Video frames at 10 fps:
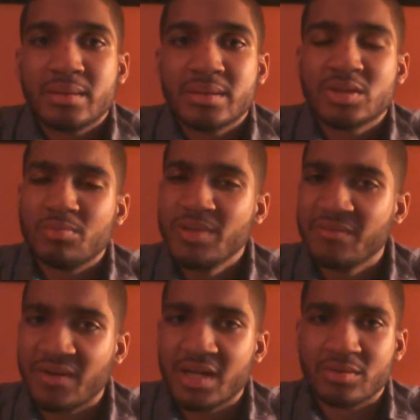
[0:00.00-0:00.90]
So be
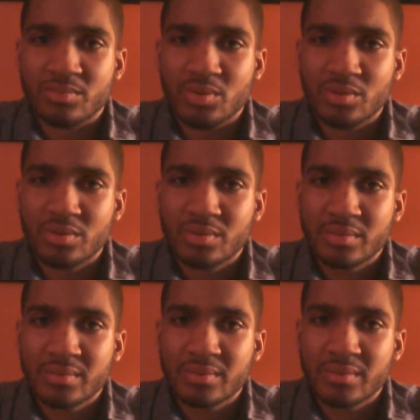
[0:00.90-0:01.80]
vulnerable.
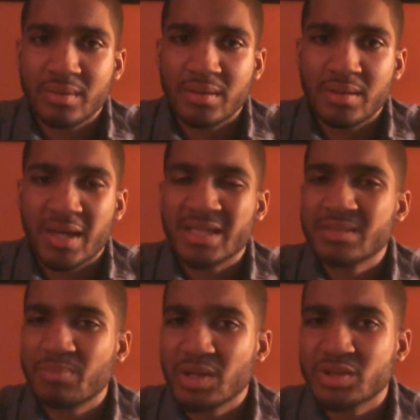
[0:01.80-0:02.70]

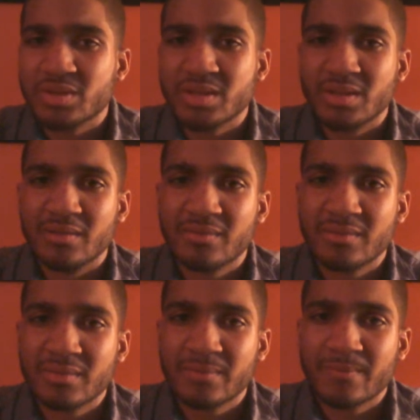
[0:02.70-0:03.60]
Express yourself.
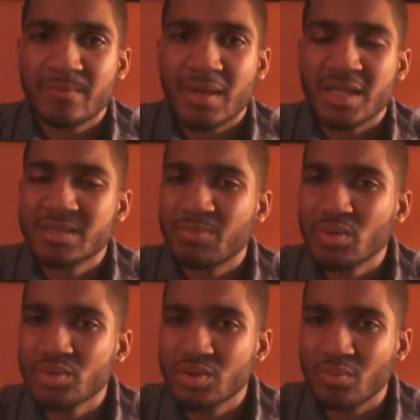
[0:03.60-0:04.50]

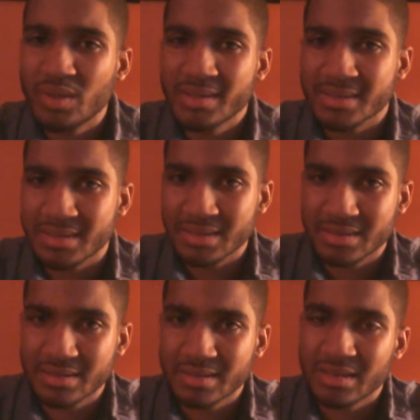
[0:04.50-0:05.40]
Expose your
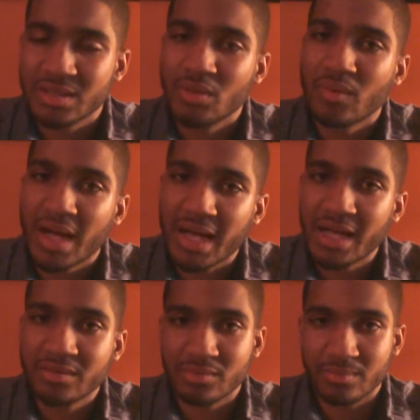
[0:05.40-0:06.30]
weaknesses. Don't
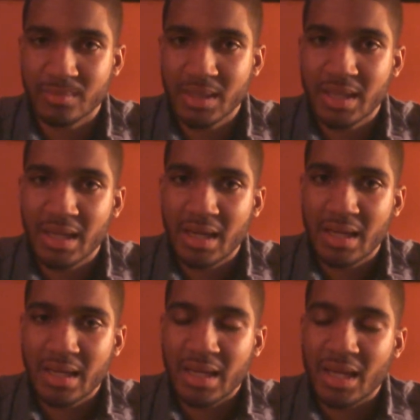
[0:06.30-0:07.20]
hide them.
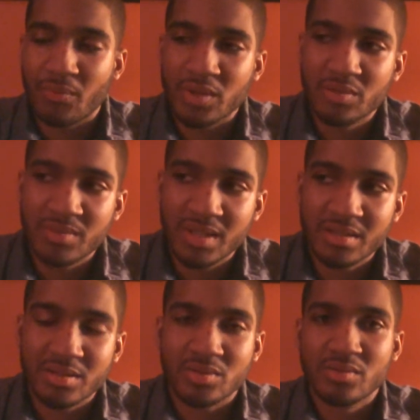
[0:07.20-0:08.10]
And when you begin
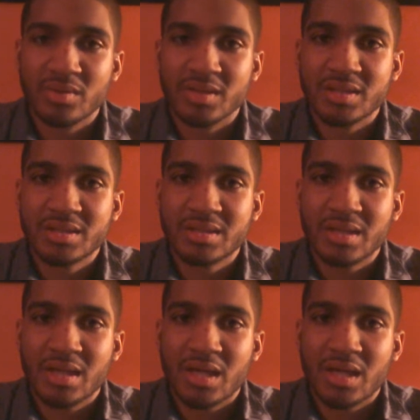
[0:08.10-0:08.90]
to do this,